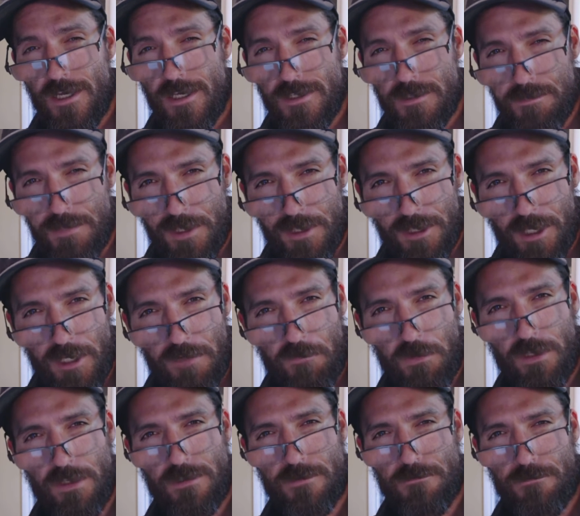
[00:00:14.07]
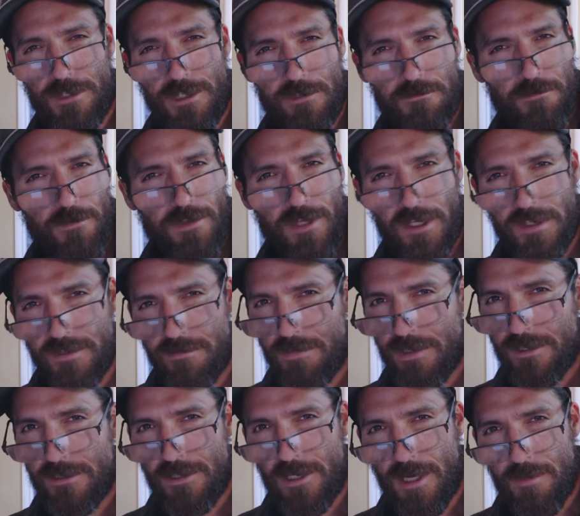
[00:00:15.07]
It's been kind of one of those weeks where things have
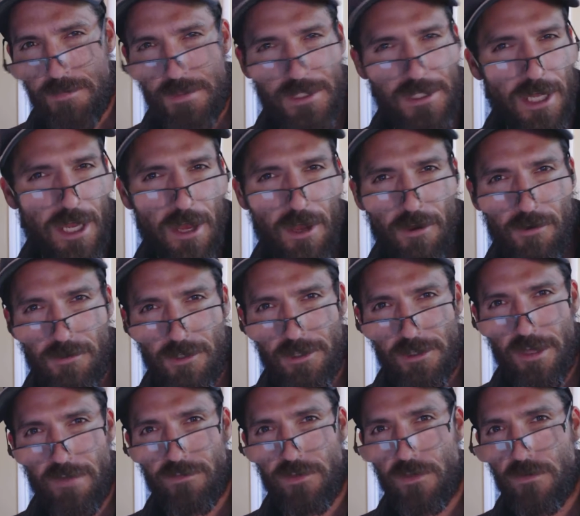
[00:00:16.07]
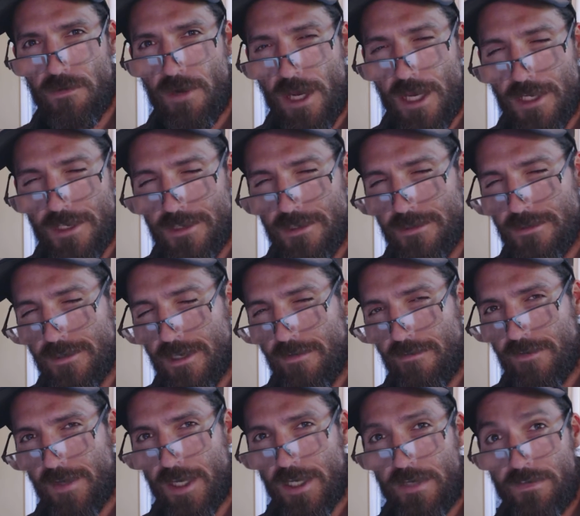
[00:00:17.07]
been up and down and left and right and
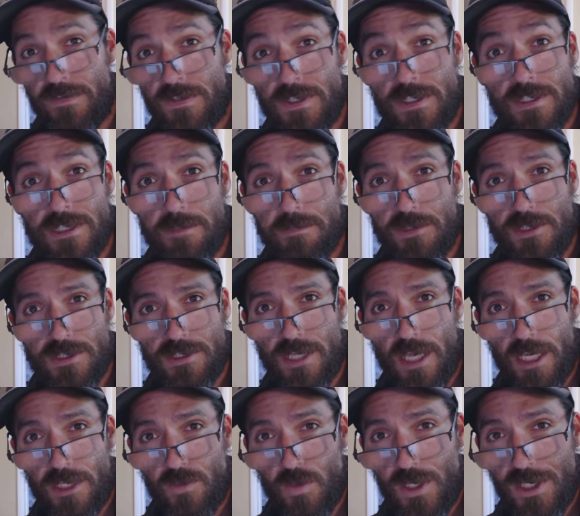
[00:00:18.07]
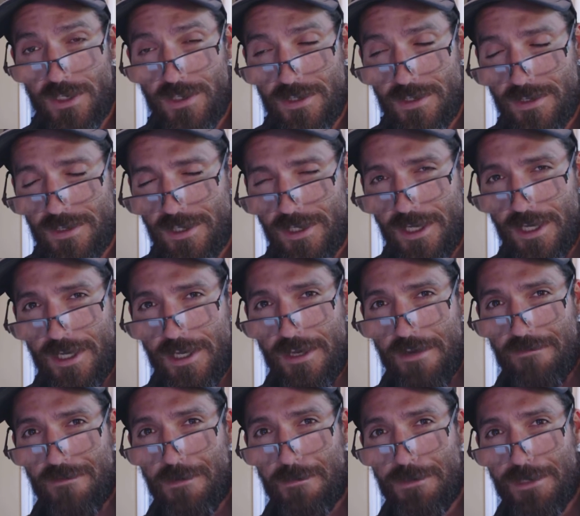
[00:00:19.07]
have kind of slipped sideways
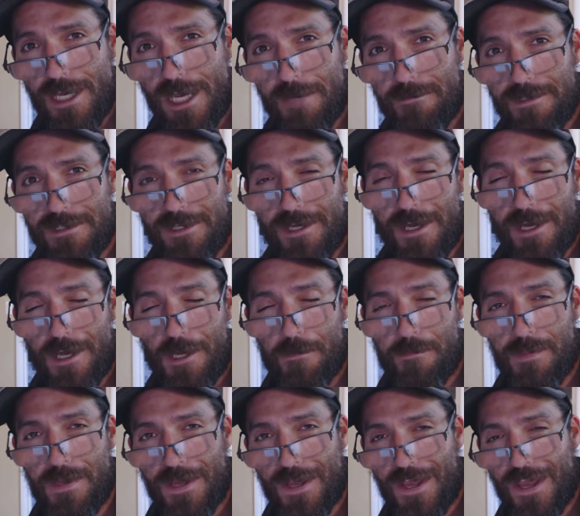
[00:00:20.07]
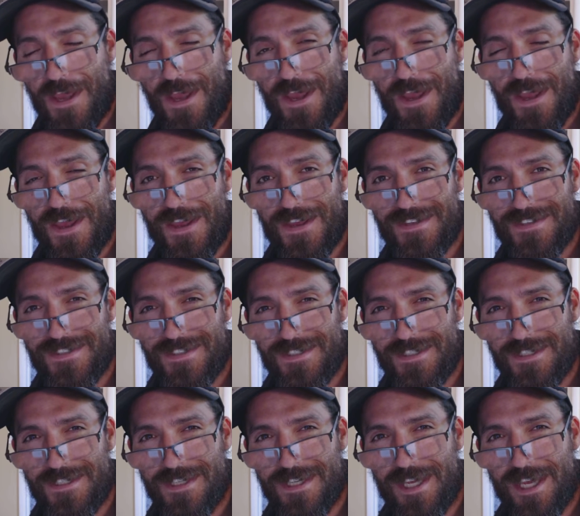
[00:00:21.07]
from time to time. And
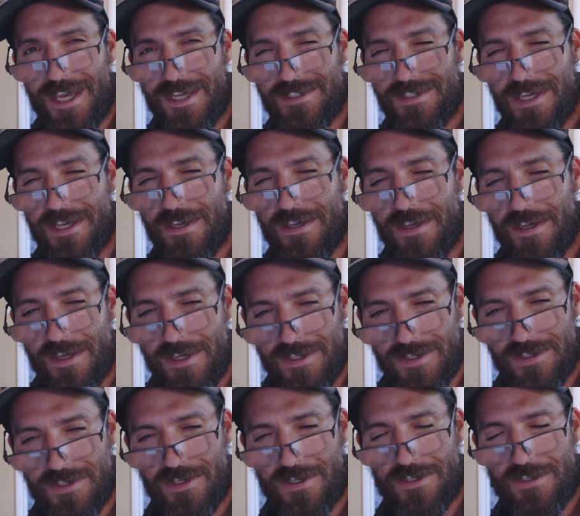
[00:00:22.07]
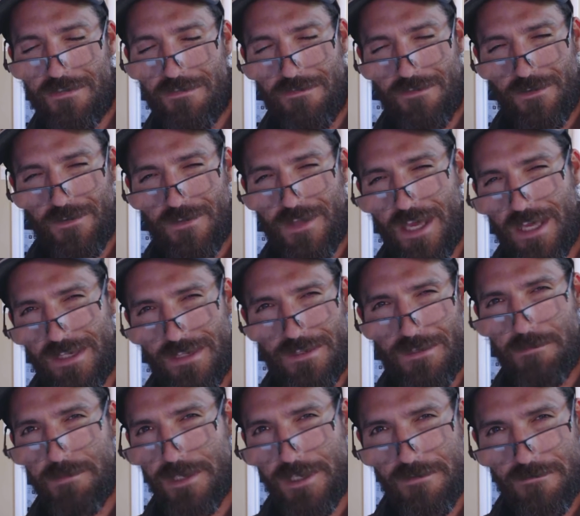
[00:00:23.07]
as I start to feel that
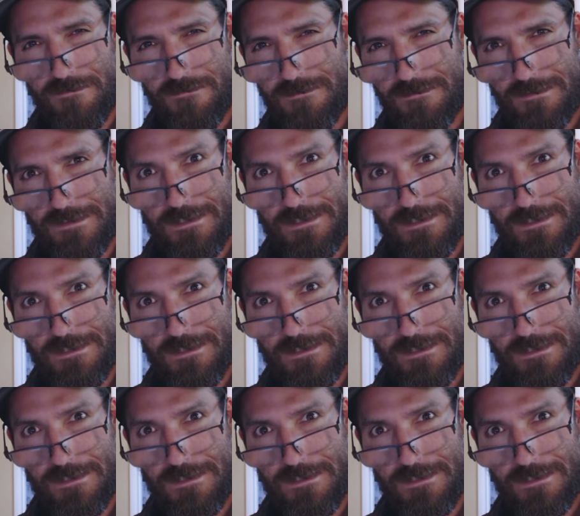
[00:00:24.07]
little bit of